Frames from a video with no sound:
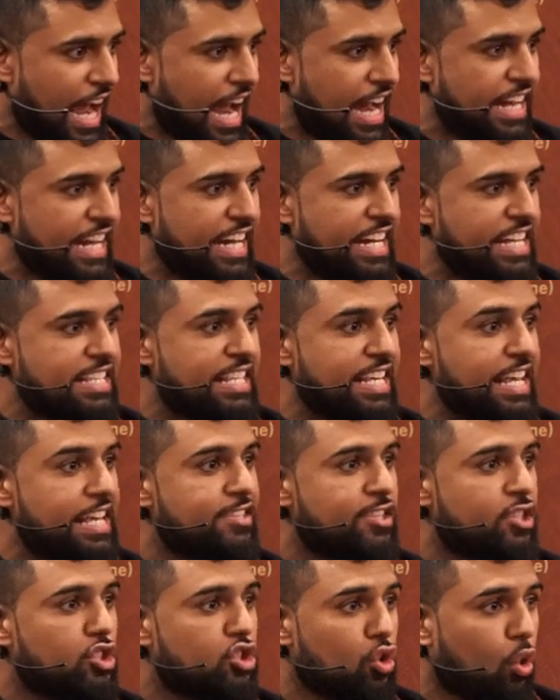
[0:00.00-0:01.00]
And it is
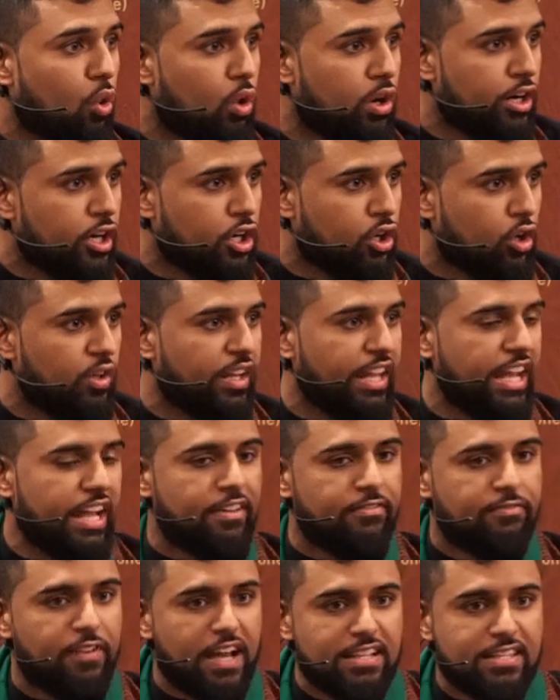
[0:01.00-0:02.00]
historical
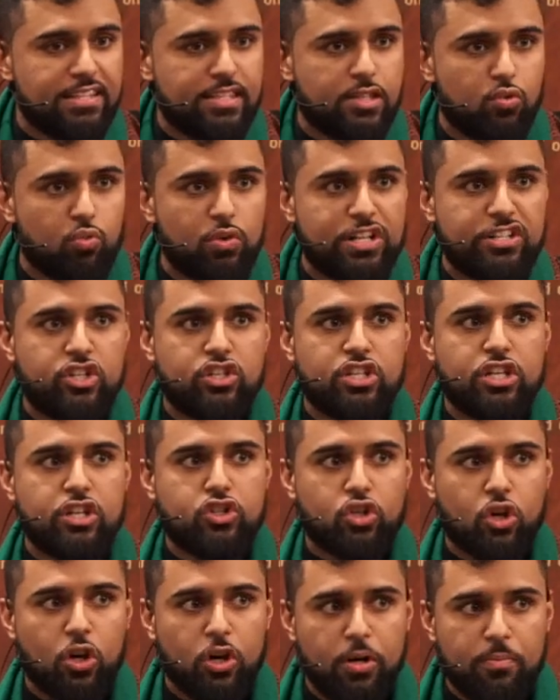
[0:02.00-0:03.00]
events which
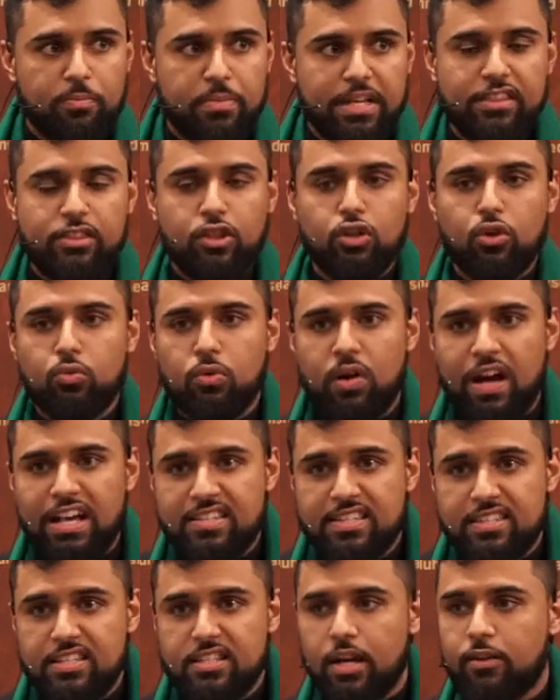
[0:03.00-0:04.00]
determine the
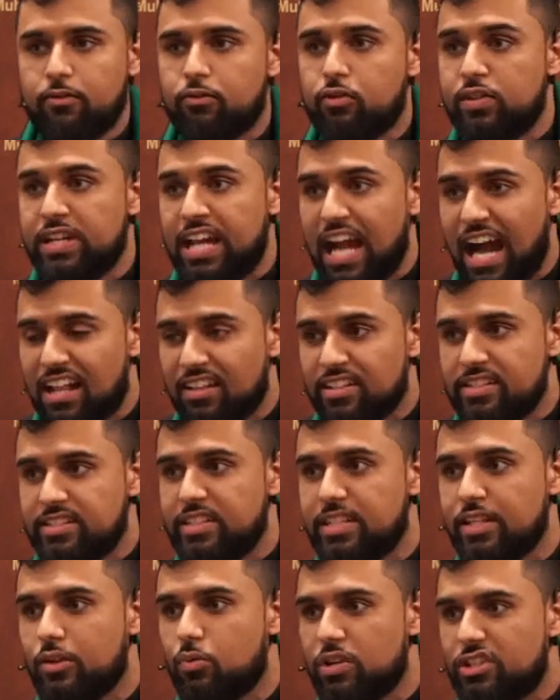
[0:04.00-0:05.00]
rest of
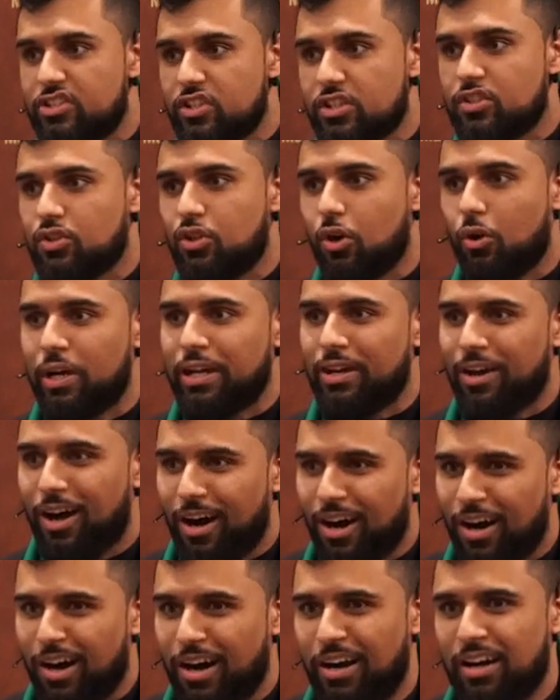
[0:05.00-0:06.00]
reality which is going
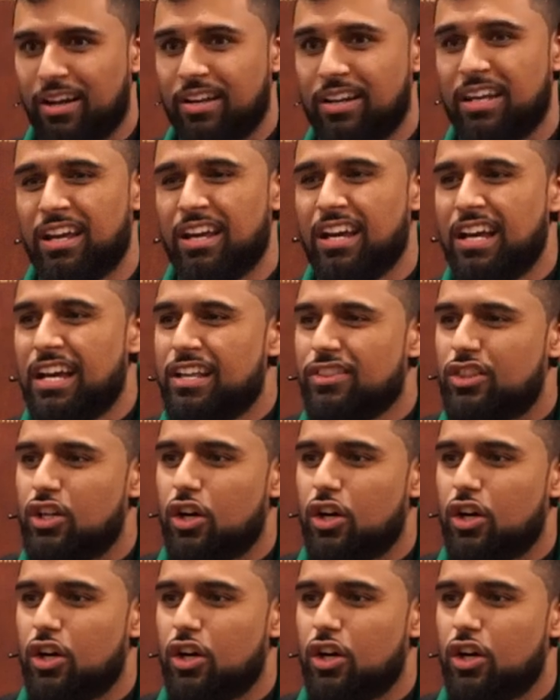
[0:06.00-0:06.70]
on.